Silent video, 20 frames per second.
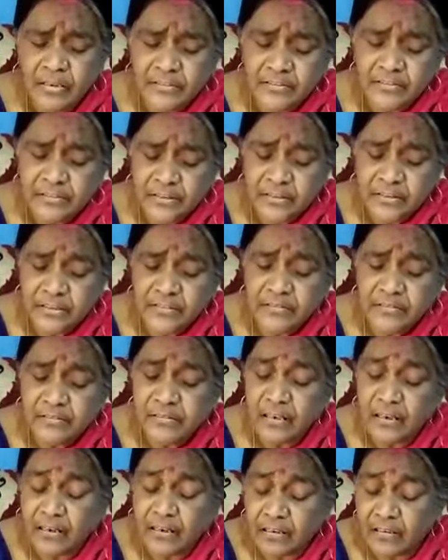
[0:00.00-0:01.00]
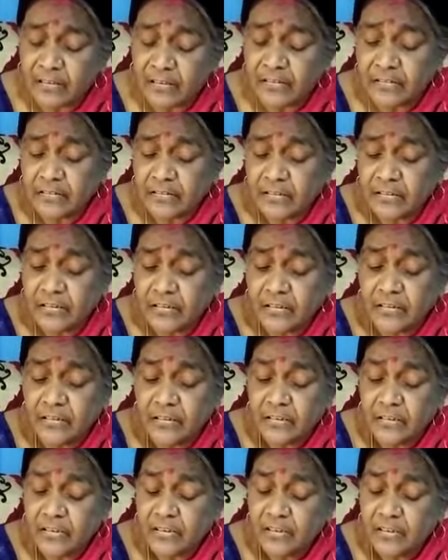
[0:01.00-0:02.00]
these are
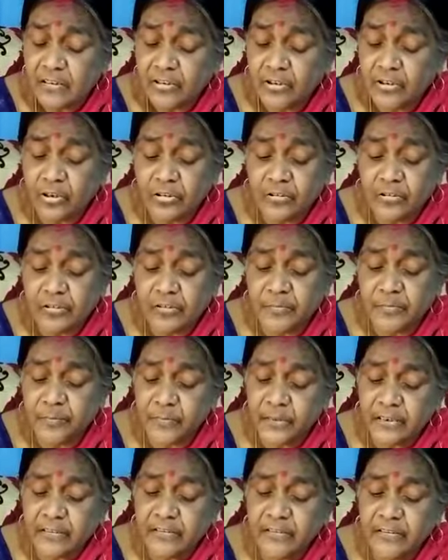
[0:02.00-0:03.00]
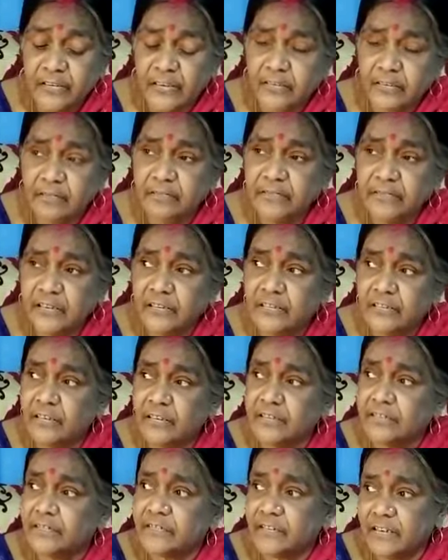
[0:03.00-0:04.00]
not met in
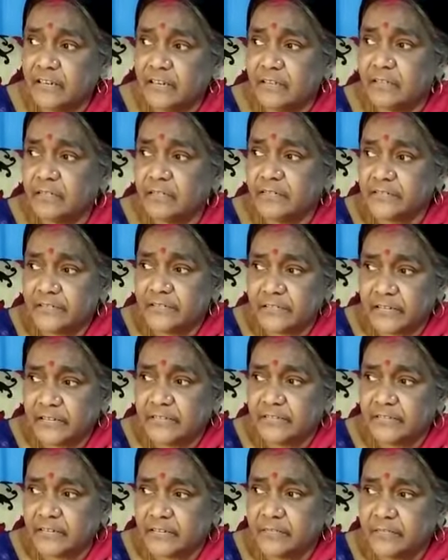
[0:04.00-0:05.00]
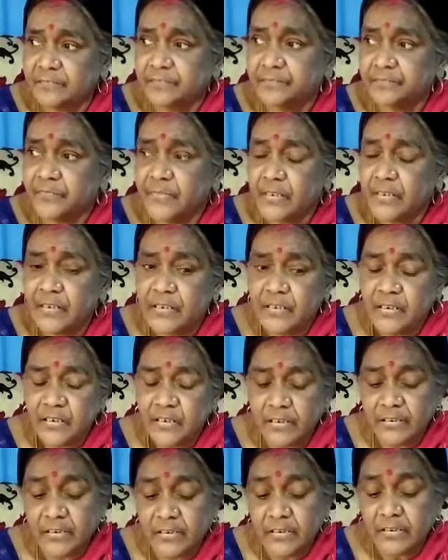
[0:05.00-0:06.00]
general cell structure.
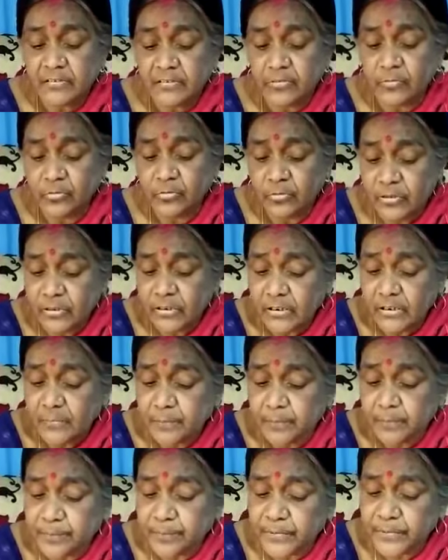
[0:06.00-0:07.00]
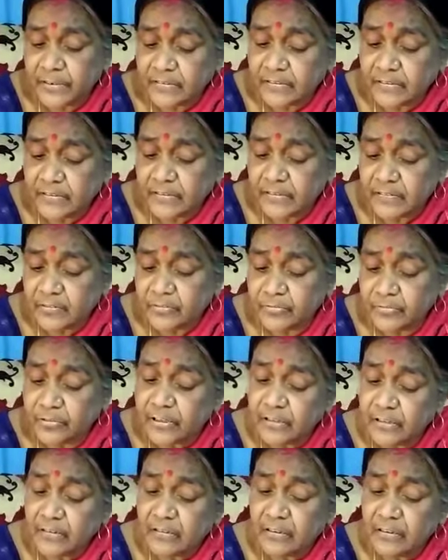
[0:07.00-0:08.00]
It is only present
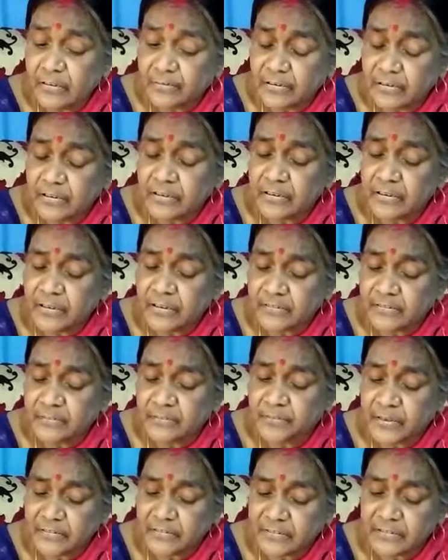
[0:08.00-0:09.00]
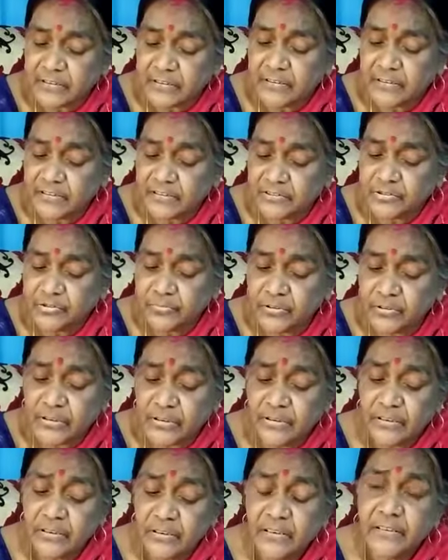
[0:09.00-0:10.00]
whenever its function is to
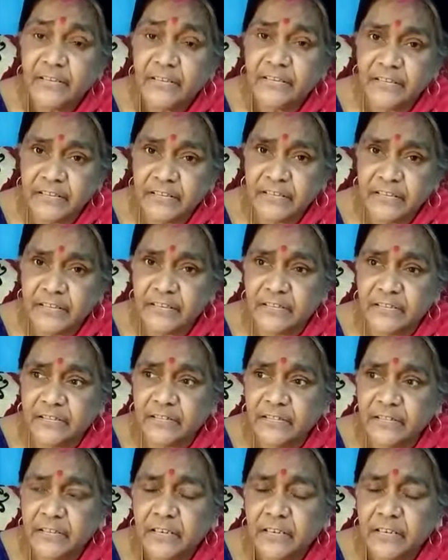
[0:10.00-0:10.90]
be needed.